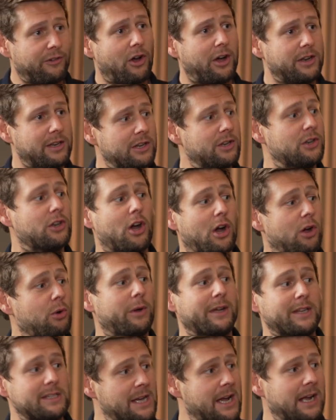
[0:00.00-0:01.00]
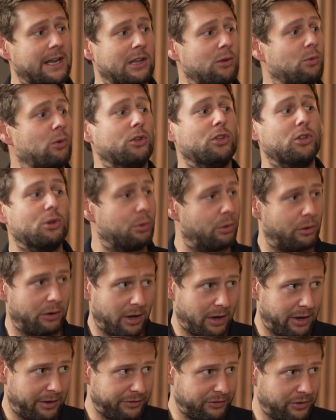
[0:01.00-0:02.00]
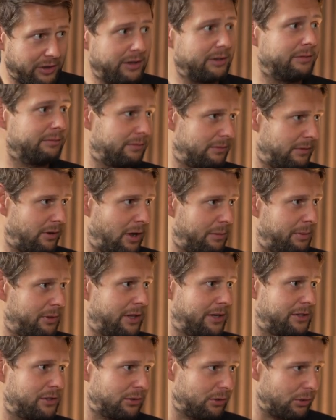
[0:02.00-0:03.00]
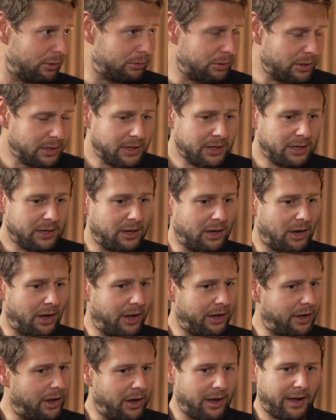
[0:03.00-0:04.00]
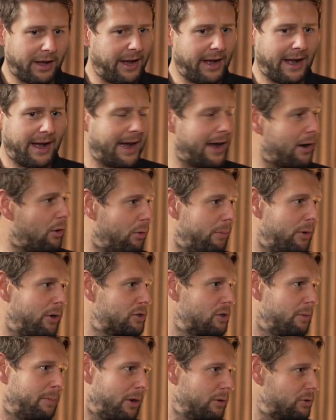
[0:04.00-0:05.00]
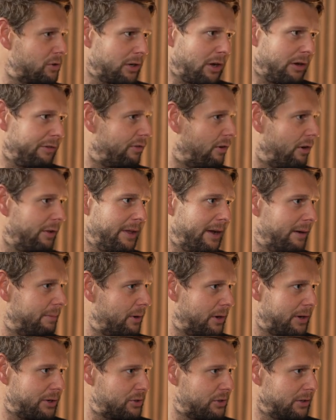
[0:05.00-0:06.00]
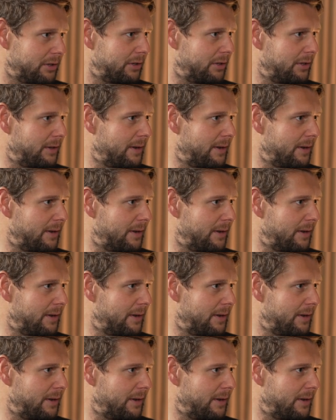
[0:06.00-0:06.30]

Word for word: didn't know exactly what you were after, hypothetical, how am I supposed to go find that person?